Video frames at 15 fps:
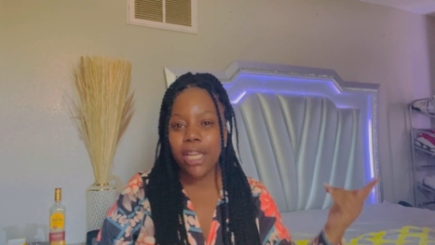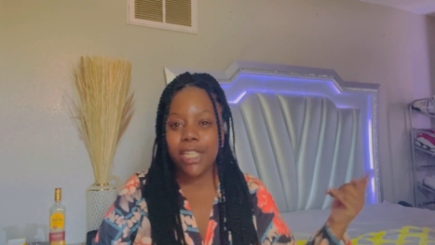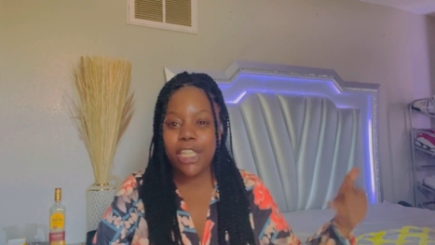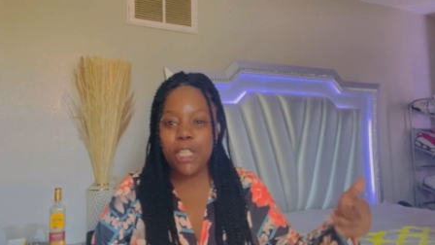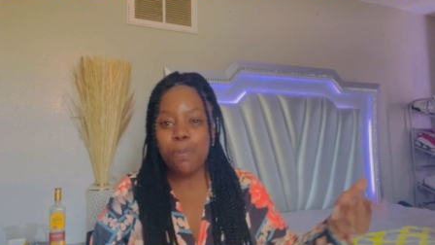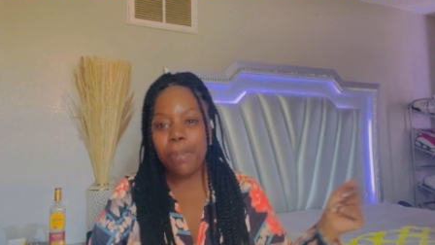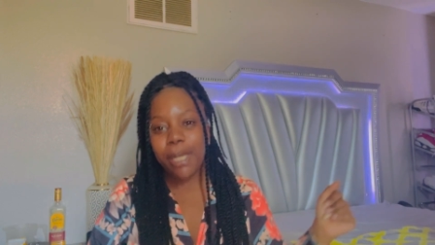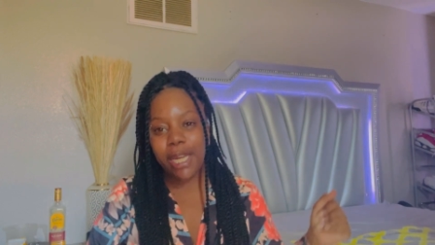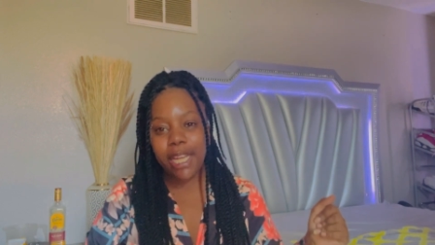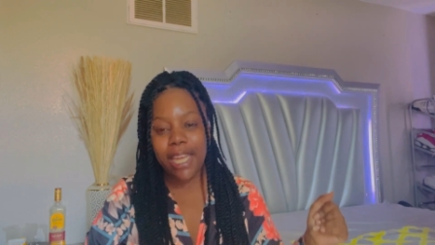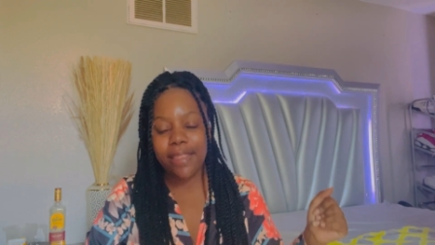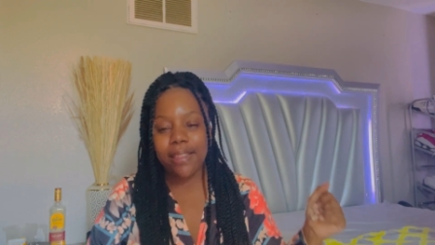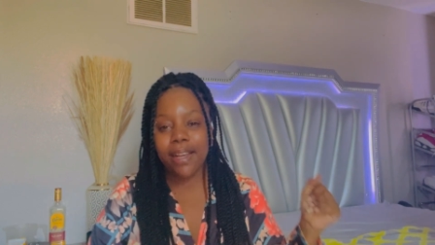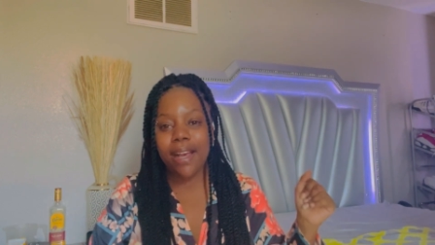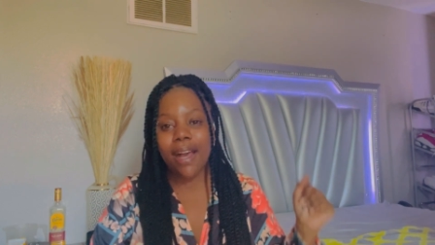just put it
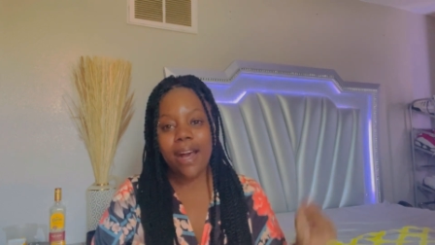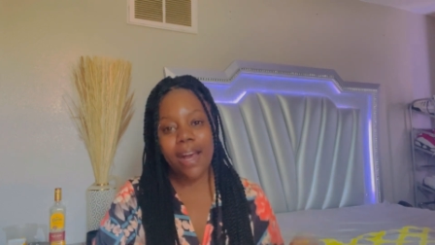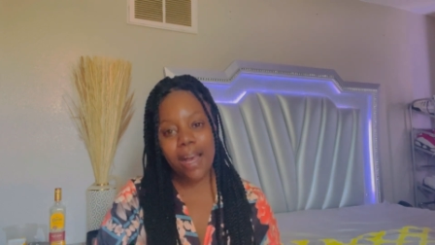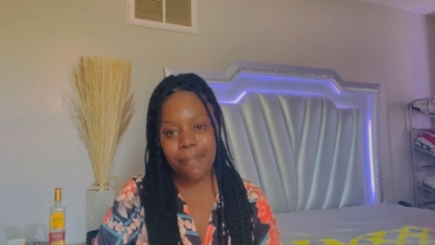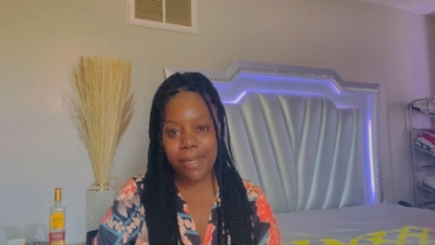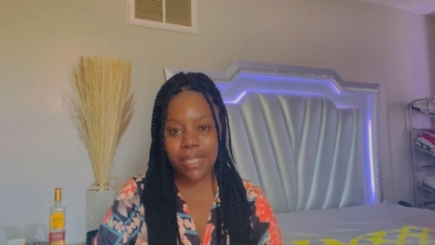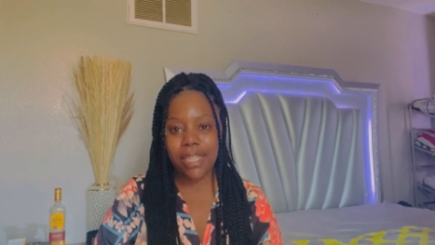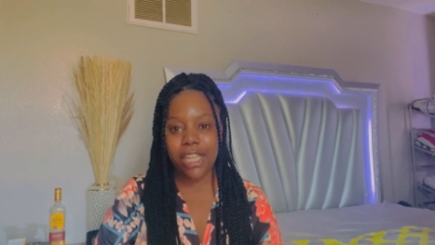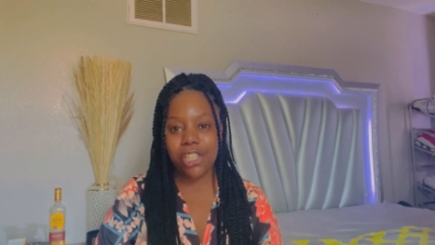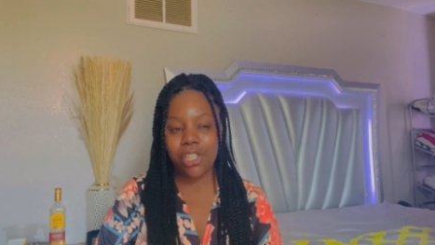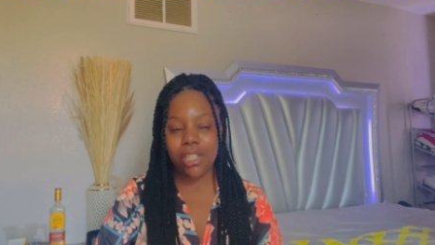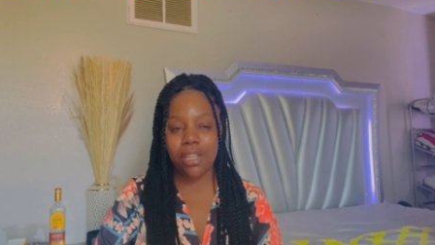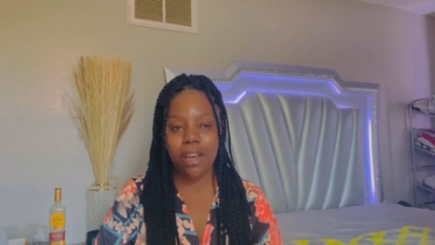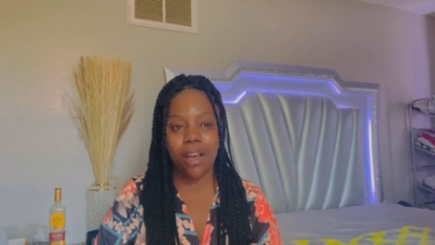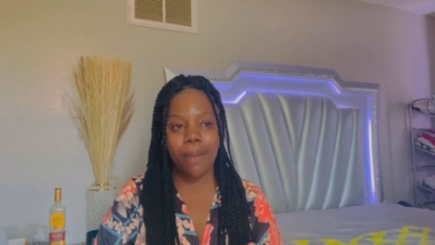in the comment
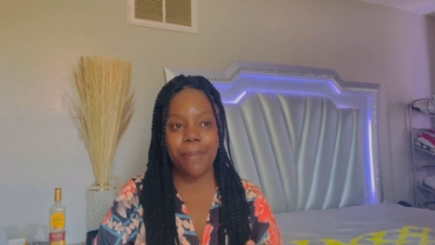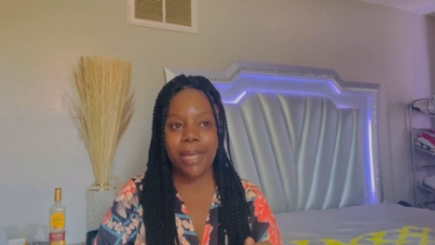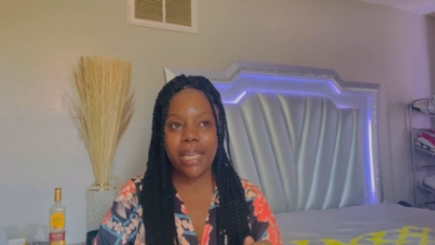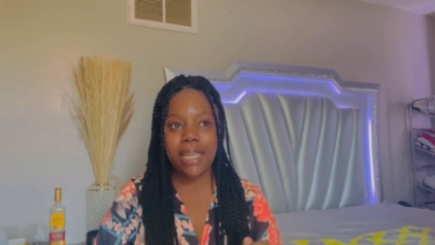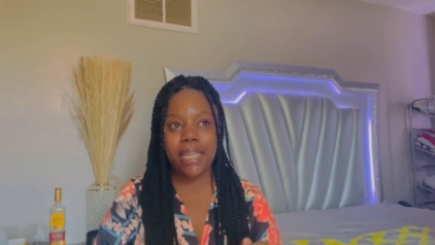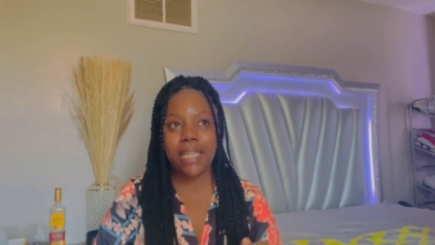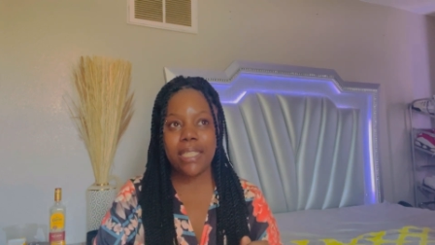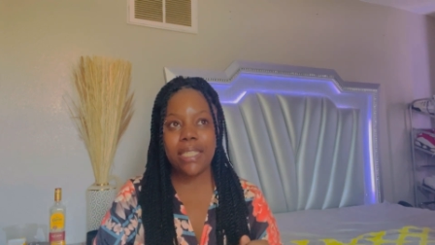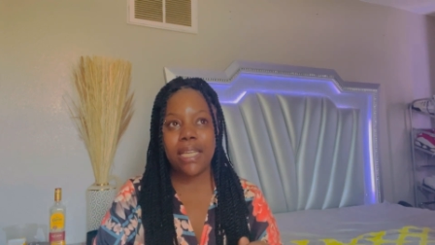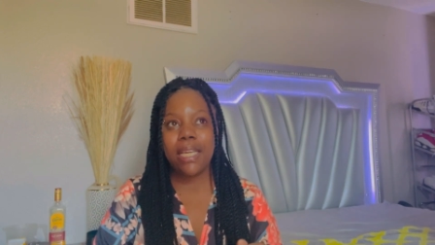section, y'all, because